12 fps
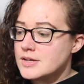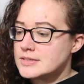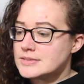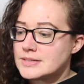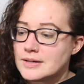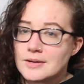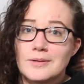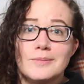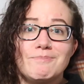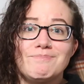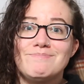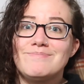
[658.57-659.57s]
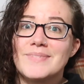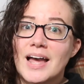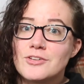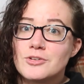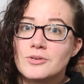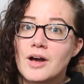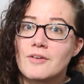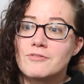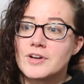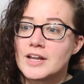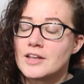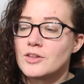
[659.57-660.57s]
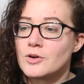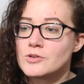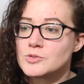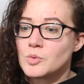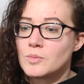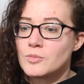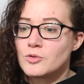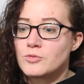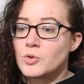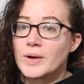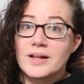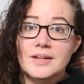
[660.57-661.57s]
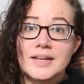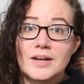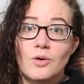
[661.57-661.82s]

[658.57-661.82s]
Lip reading: So not too confident those will move quickly